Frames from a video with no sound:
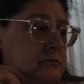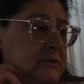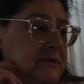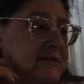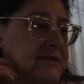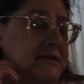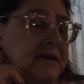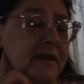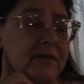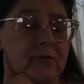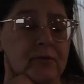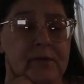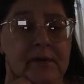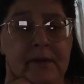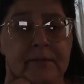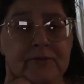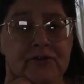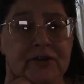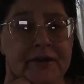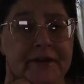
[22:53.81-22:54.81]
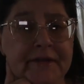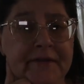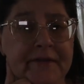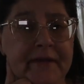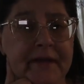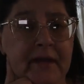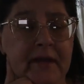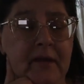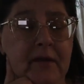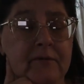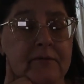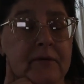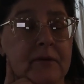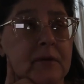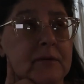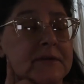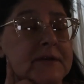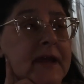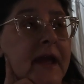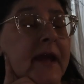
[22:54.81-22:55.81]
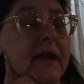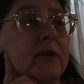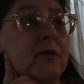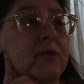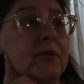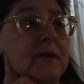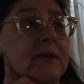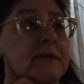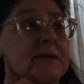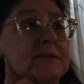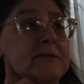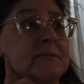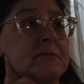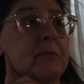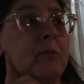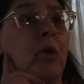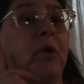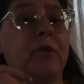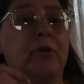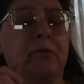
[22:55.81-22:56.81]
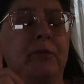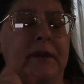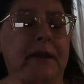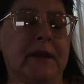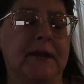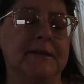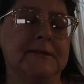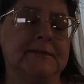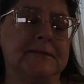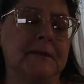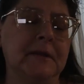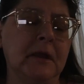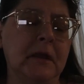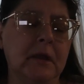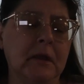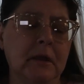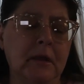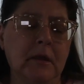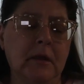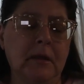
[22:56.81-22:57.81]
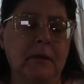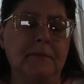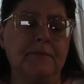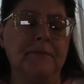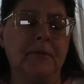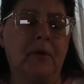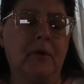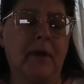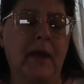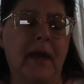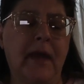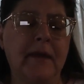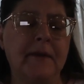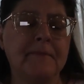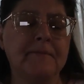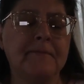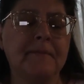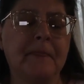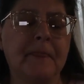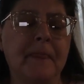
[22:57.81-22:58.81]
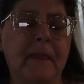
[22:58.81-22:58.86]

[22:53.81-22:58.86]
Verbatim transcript: what's the other one I'm trying to think of? Daiquiris, margaritas. Okay?